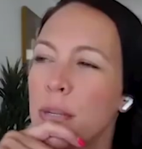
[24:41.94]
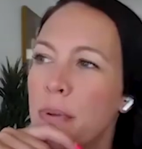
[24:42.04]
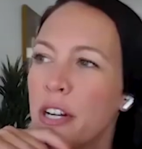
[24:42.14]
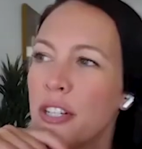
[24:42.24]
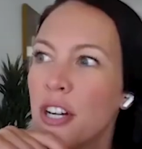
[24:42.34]

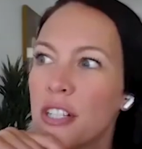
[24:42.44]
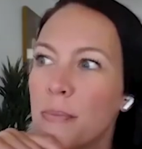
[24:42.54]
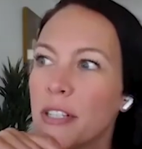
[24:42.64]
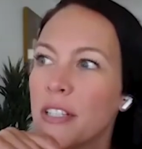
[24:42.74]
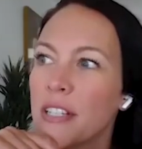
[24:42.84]
Peer talks
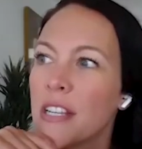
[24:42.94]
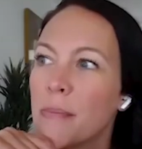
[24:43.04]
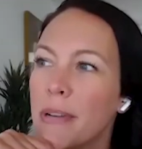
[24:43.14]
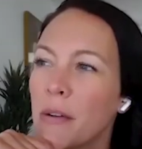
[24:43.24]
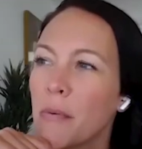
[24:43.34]
about this in a
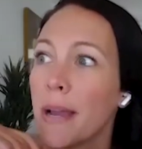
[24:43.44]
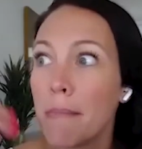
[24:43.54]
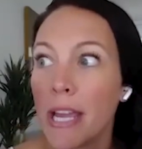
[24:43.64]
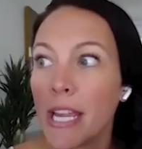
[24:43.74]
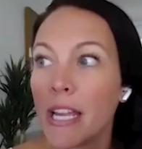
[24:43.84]
big way,
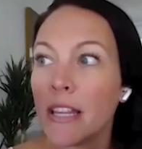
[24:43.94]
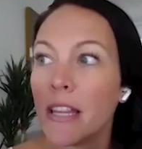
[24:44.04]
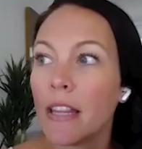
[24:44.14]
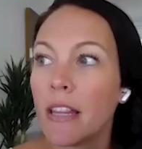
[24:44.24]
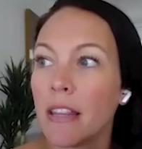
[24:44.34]

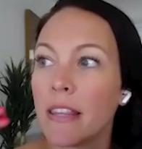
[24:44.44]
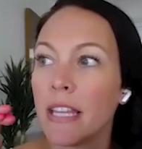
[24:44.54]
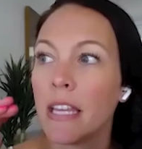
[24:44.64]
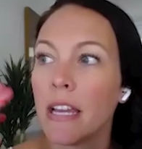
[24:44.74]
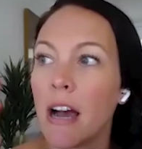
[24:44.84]
making
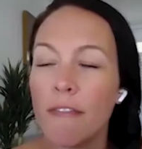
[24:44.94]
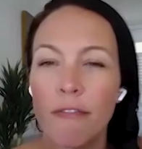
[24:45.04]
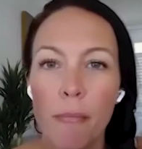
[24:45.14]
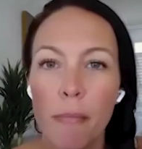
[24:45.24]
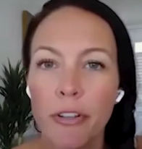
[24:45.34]
the
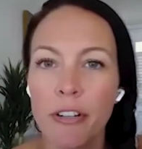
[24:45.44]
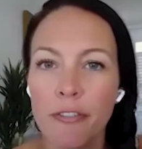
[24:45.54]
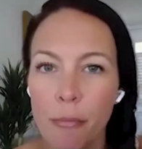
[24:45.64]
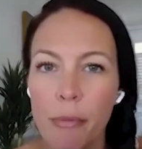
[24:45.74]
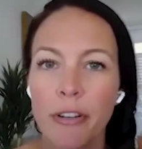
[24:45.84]
unfamiliar
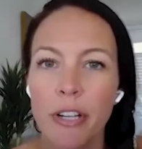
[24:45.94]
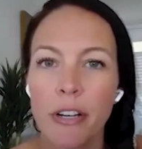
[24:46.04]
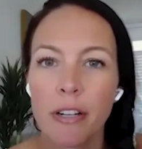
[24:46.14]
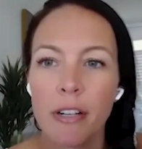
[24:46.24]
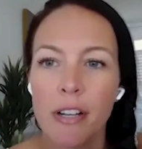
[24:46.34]

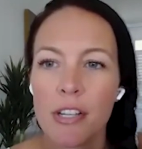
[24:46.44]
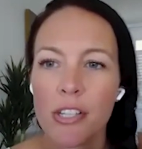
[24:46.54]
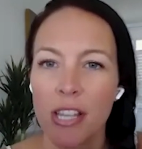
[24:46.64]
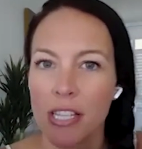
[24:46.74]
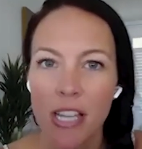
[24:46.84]
familiar.
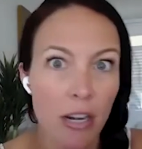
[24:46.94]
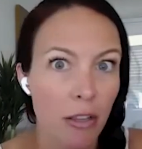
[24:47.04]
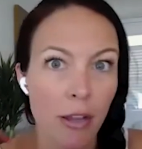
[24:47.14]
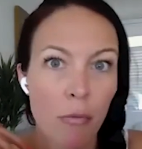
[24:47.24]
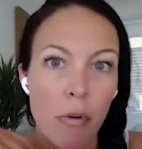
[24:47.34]
So that's kind
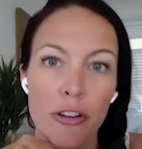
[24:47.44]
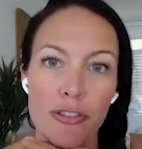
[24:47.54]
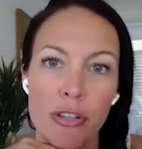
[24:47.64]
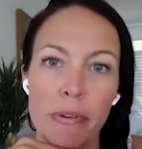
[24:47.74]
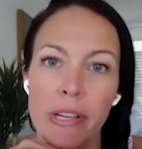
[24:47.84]
of like what you're
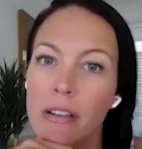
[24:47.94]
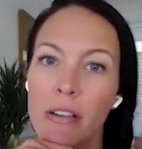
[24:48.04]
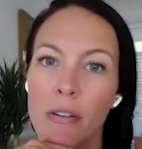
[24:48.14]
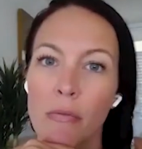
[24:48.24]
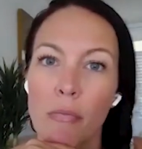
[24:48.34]

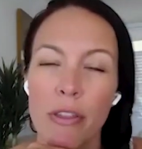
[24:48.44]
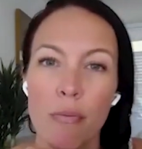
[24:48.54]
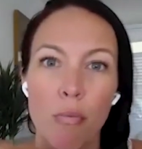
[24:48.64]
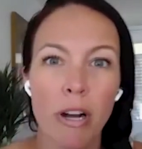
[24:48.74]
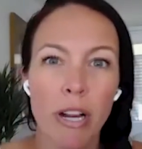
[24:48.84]
doing
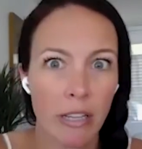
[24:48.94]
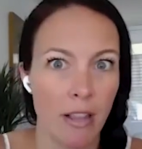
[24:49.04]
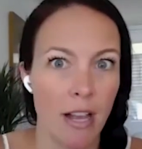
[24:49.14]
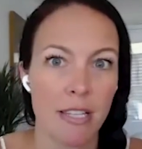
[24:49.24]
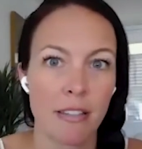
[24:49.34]
with working
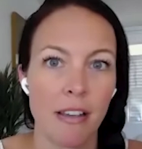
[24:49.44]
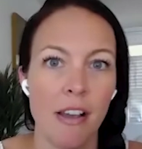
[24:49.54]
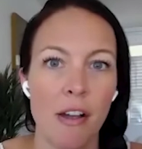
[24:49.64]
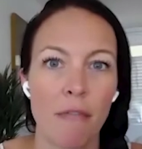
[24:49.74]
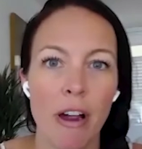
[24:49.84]
less,
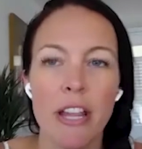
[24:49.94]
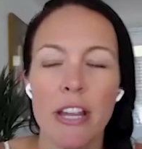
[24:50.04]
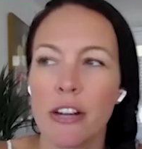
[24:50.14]
right?